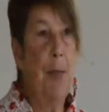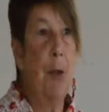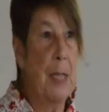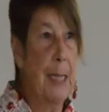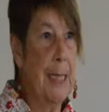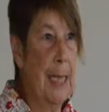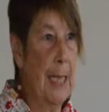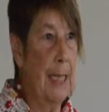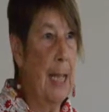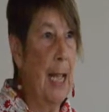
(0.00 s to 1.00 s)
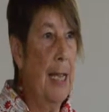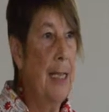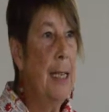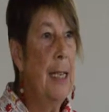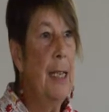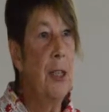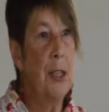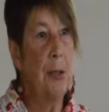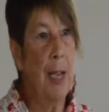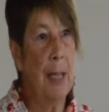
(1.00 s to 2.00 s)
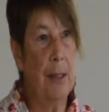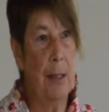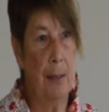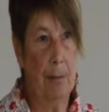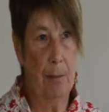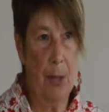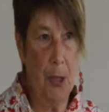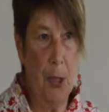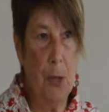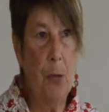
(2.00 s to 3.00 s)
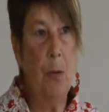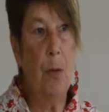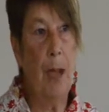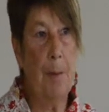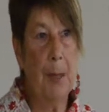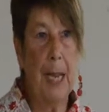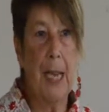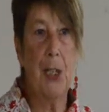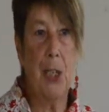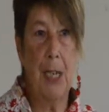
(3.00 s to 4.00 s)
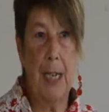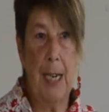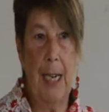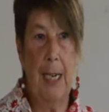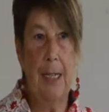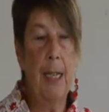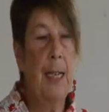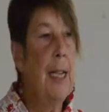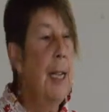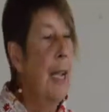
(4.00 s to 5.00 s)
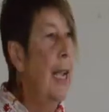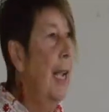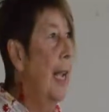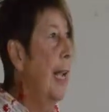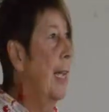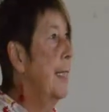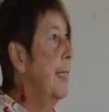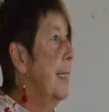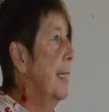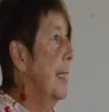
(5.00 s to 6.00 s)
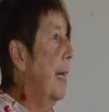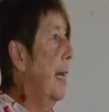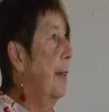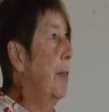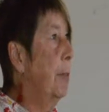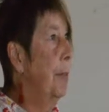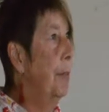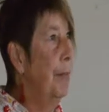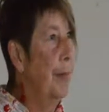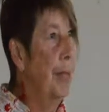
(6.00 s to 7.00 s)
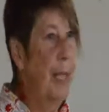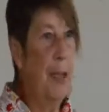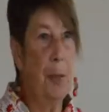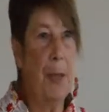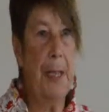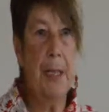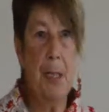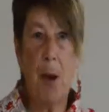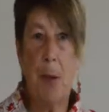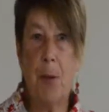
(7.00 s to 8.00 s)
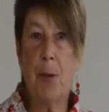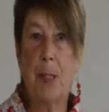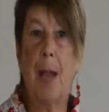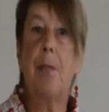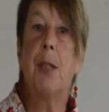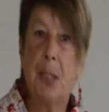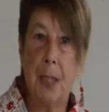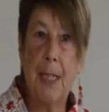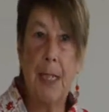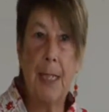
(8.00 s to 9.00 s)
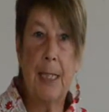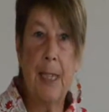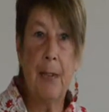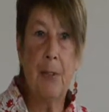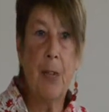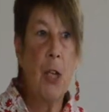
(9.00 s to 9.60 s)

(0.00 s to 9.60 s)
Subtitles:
There was a deadline to get a new application in, and the head of the planning department was on maternity leave.